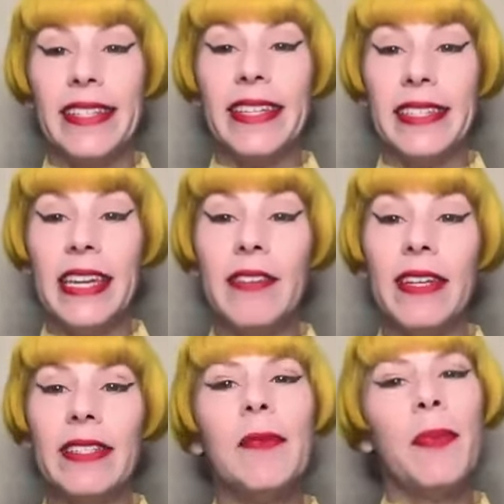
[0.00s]
Kacee
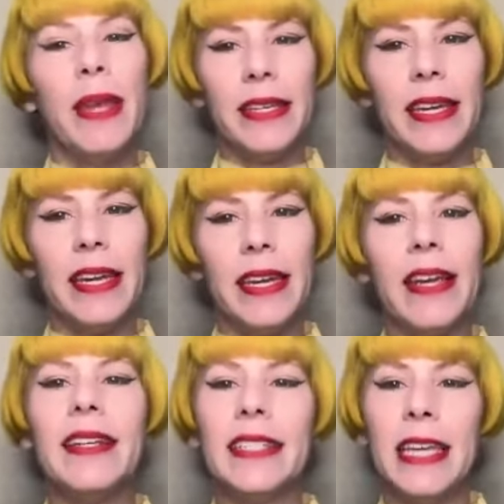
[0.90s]
Stevens,
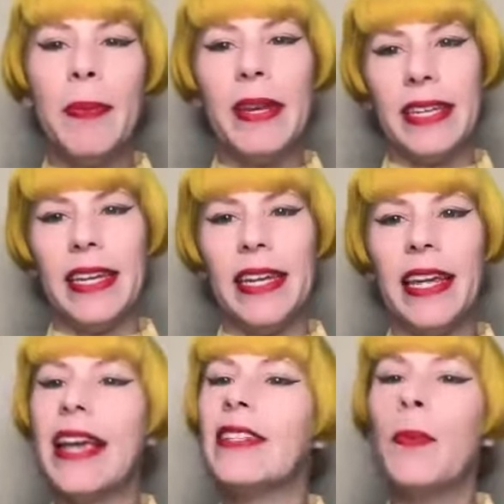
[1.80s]
PT,
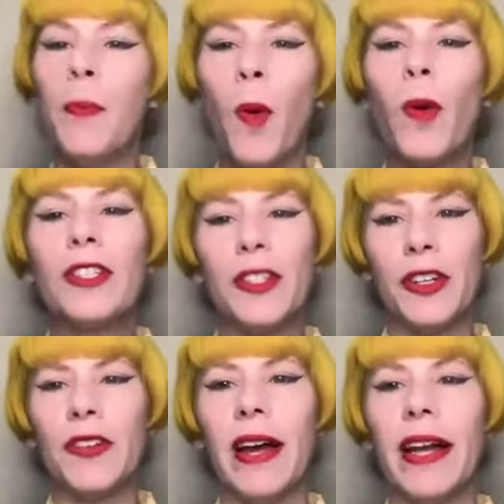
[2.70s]
DPT, is a
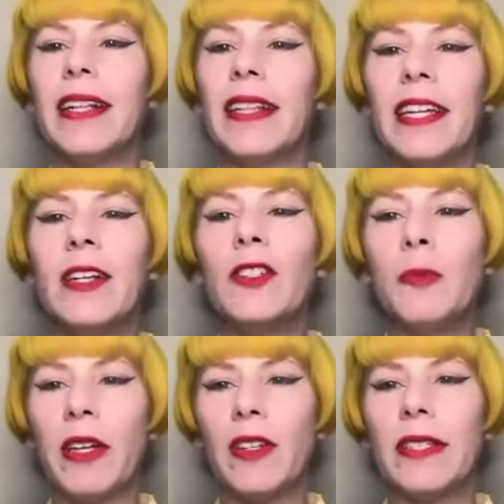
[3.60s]
board-certified clinical
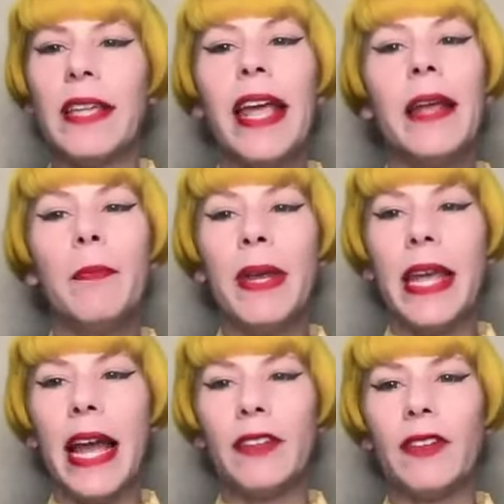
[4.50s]
specialist in
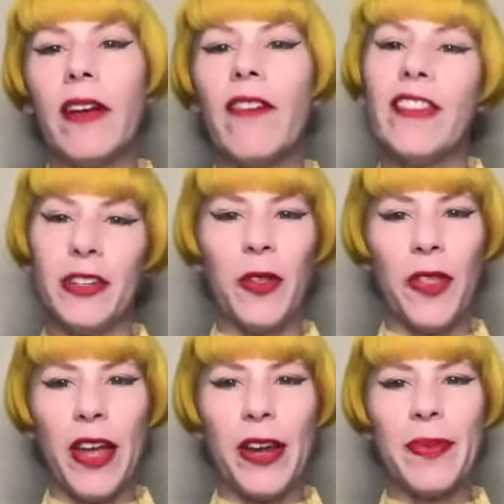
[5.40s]
pediatric
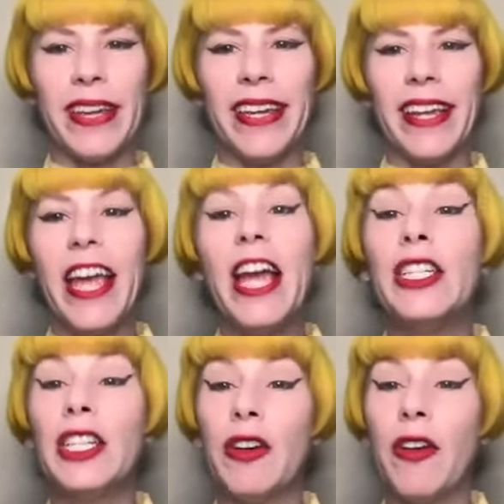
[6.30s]
physical therapy.
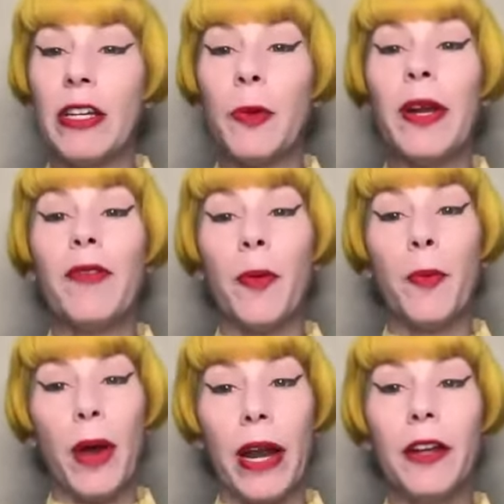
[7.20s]
She graduated
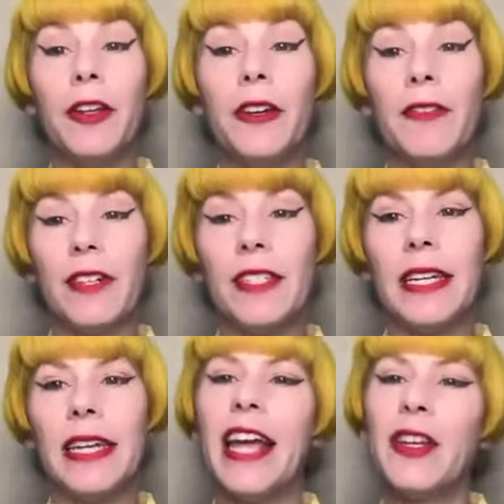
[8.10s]
from Brenau
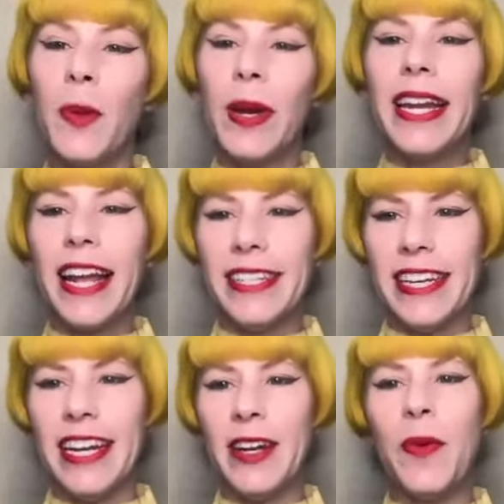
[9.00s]
University in
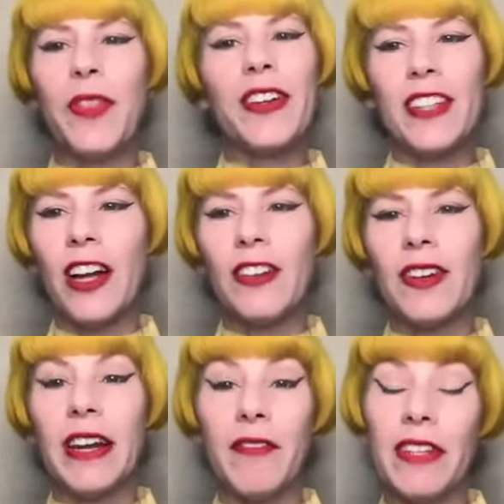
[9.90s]
2019 with her
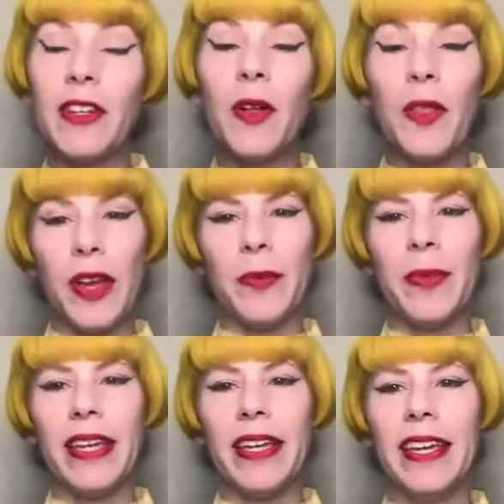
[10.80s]
doctorate in physical
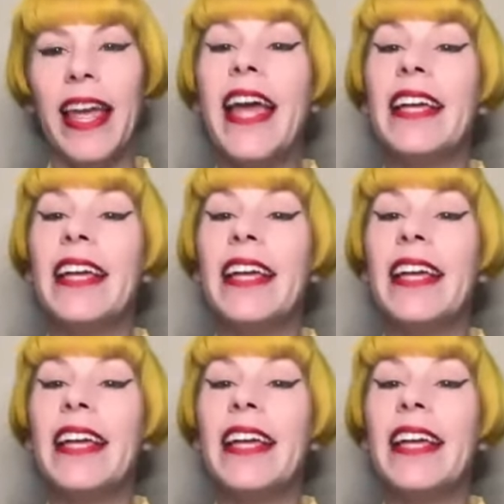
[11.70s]
therapy.